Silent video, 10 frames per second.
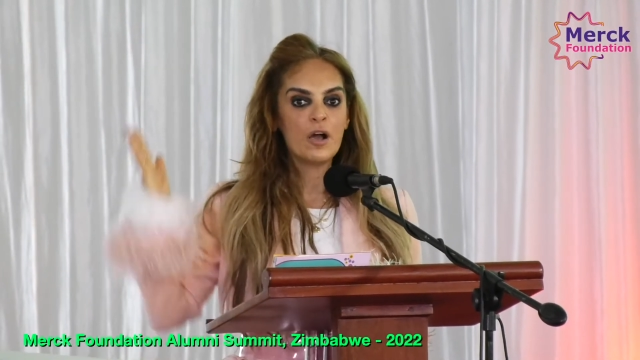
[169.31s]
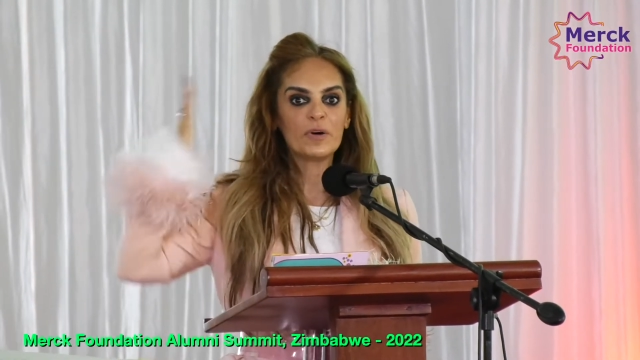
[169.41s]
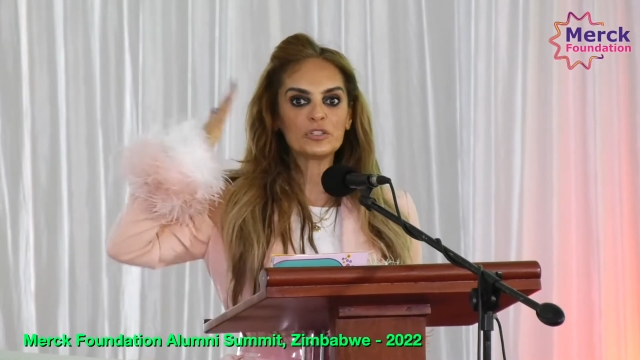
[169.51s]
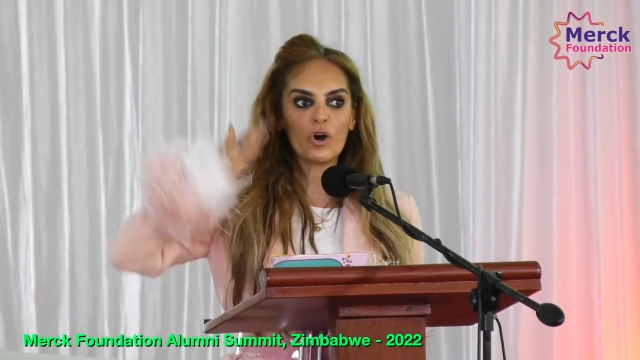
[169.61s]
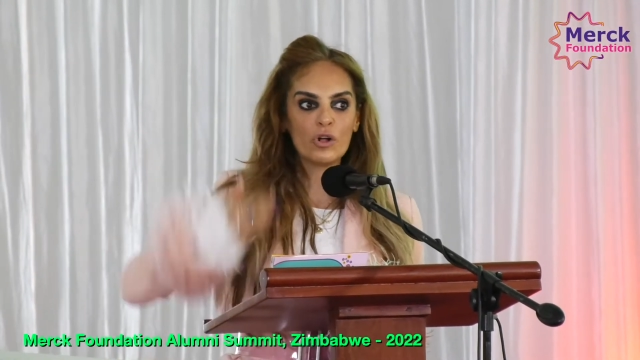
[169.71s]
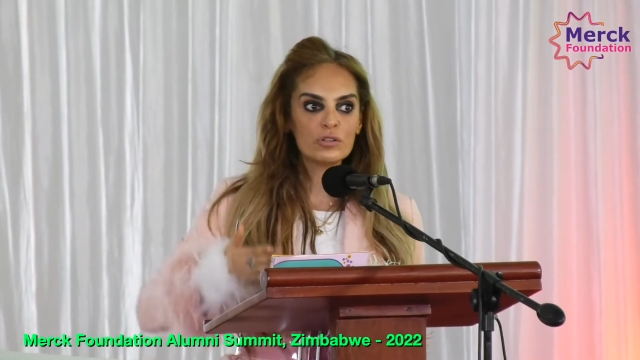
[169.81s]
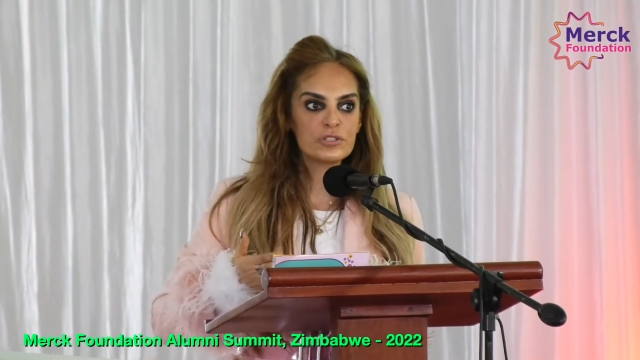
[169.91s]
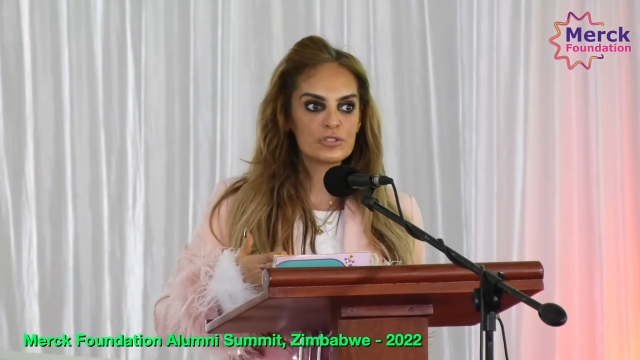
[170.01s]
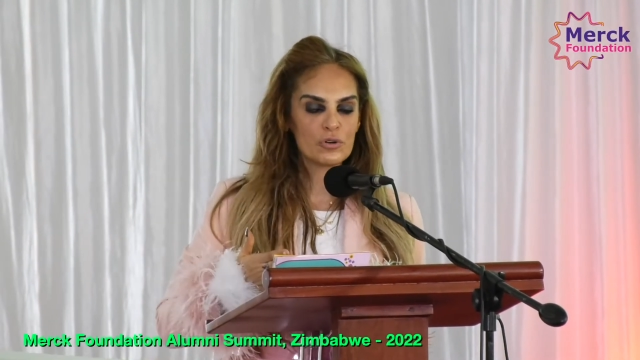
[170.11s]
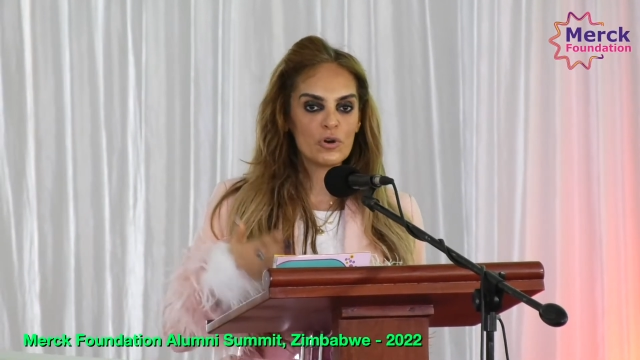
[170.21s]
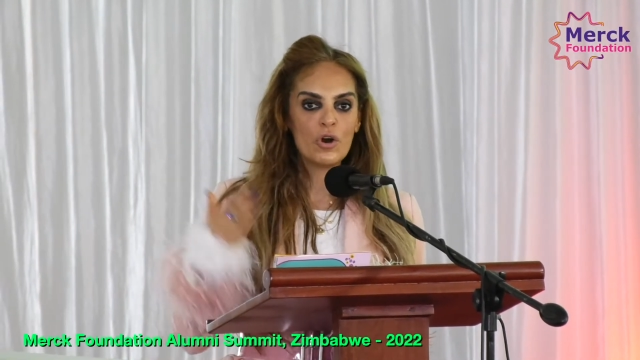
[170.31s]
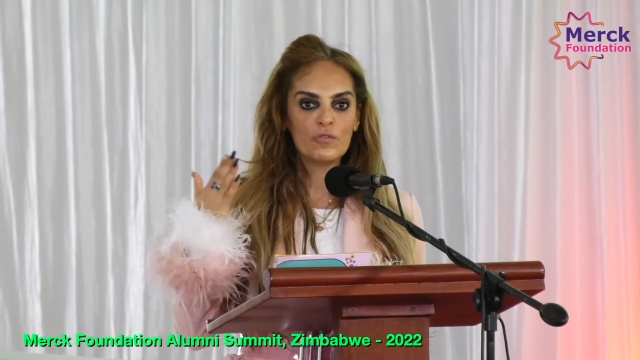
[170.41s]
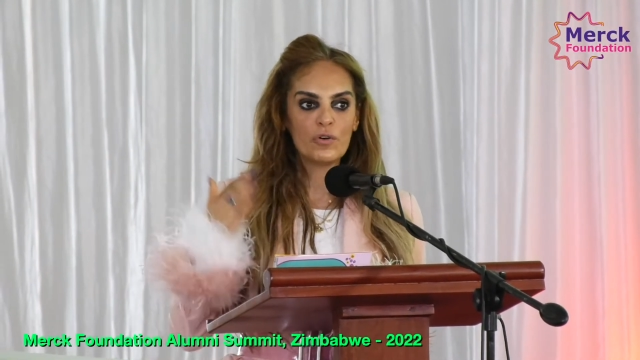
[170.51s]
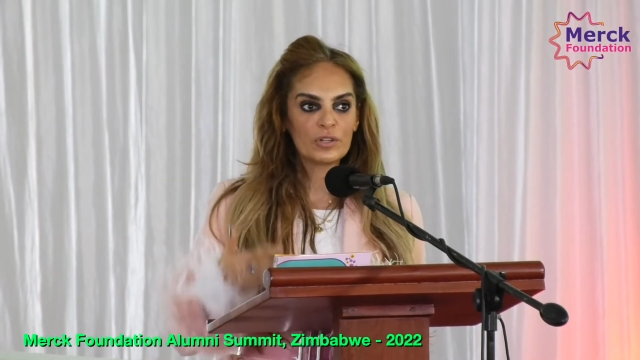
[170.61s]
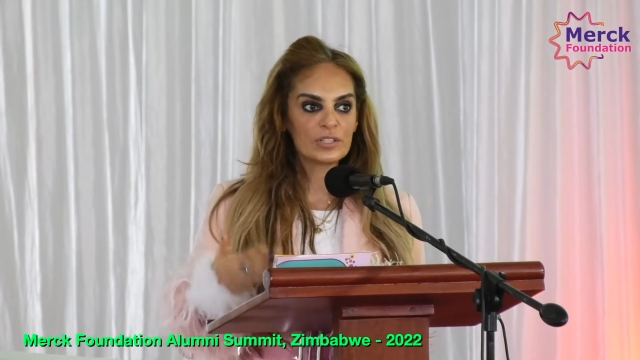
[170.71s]
but also
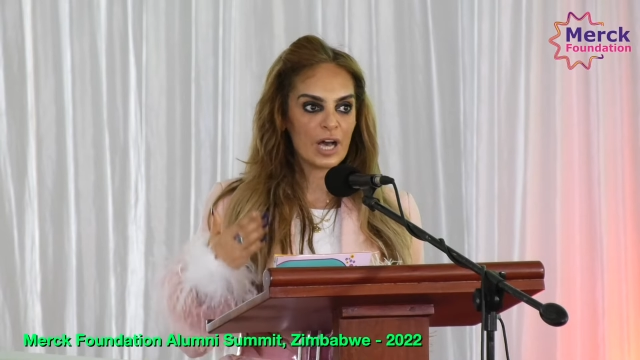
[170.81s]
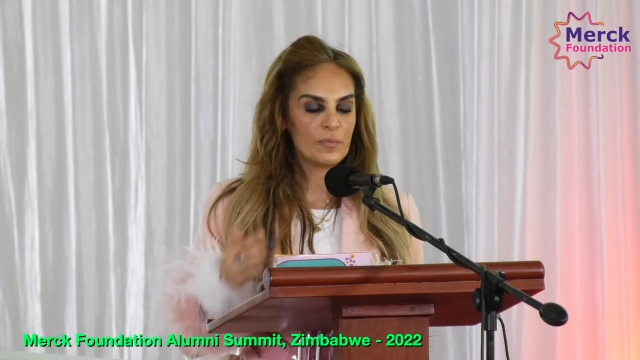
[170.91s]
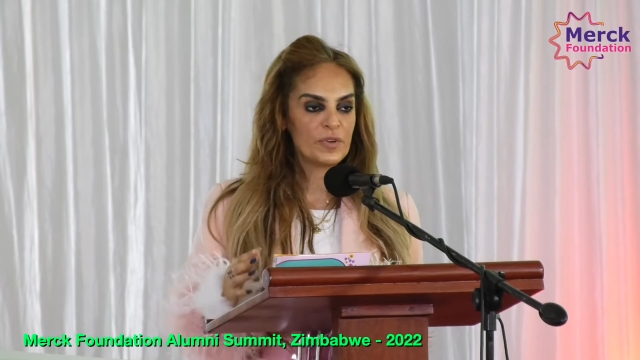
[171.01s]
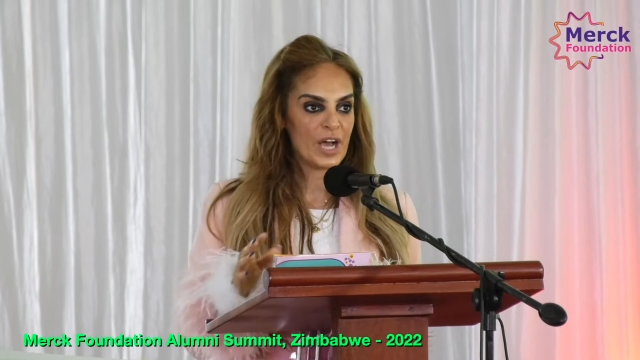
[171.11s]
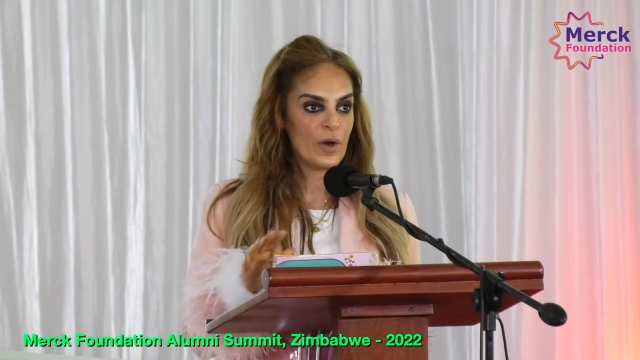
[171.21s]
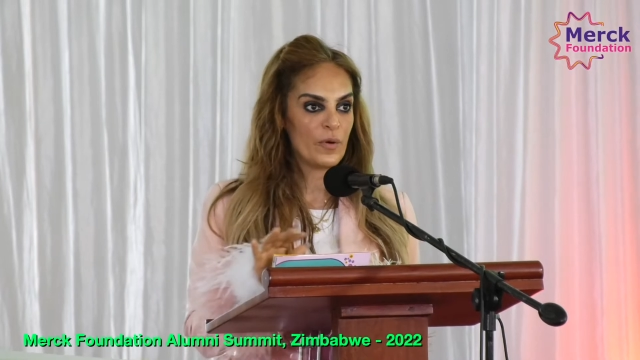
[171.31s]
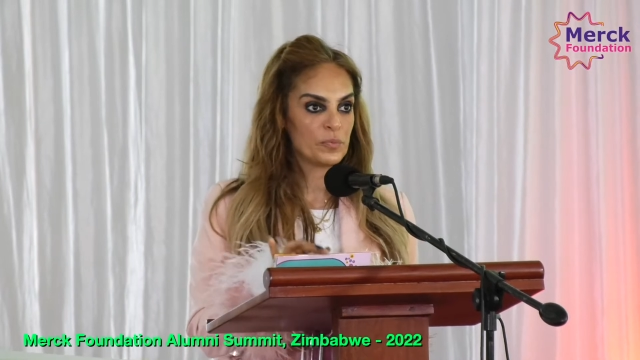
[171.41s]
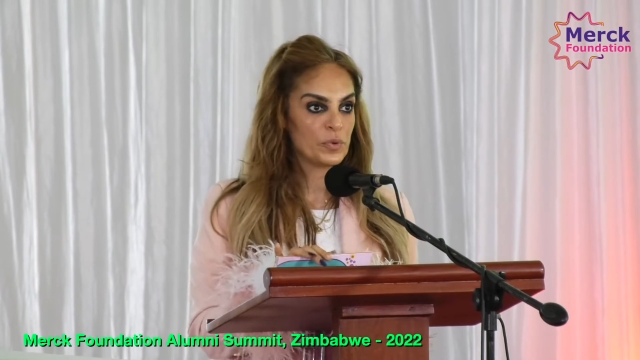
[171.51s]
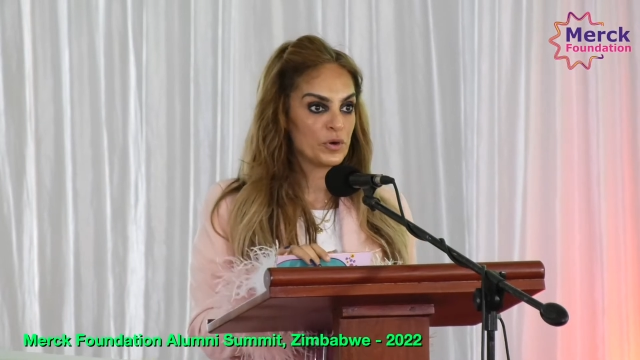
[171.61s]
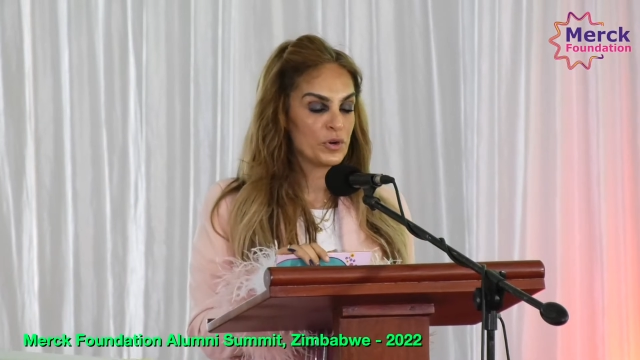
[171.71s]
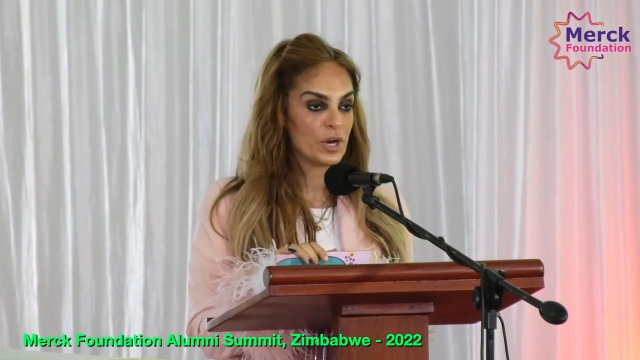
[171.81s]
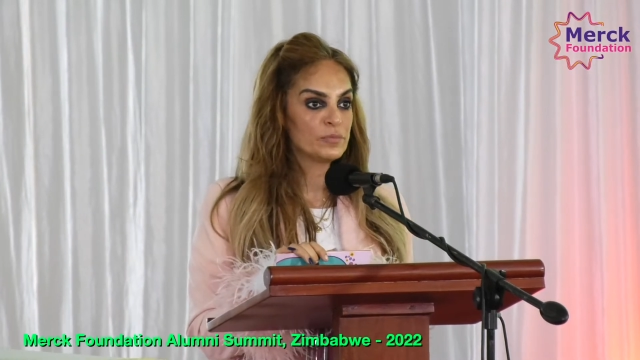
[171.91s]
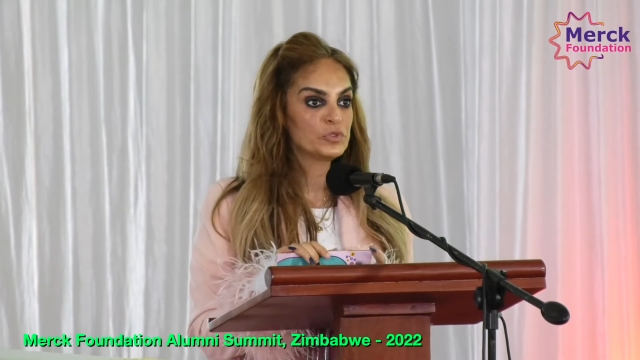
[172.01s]
followed up in our program